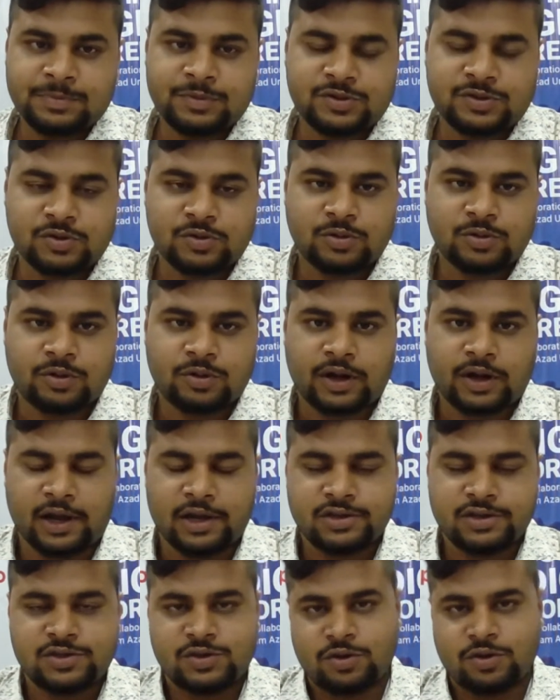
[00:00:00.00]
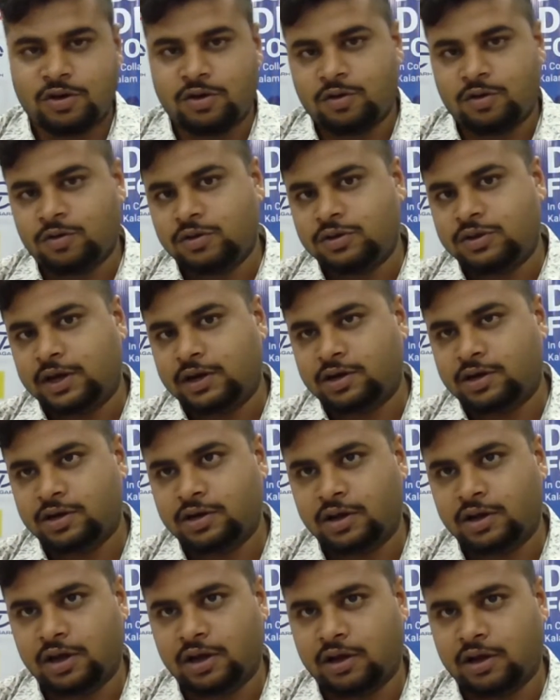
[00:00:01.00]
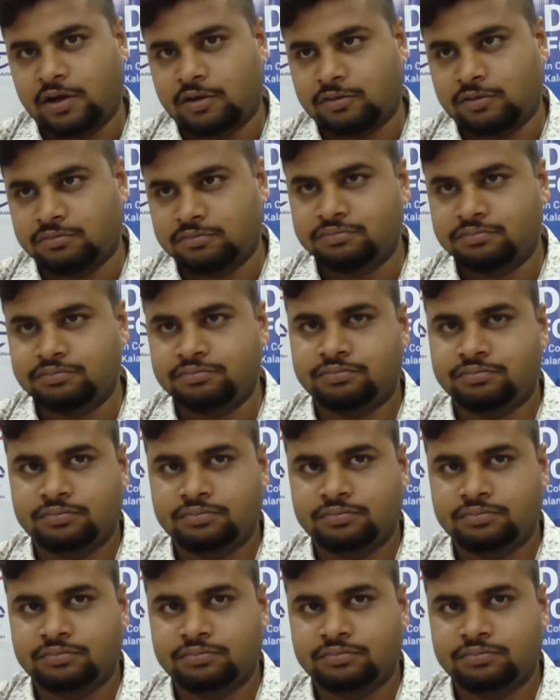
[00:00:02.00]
So as you all know that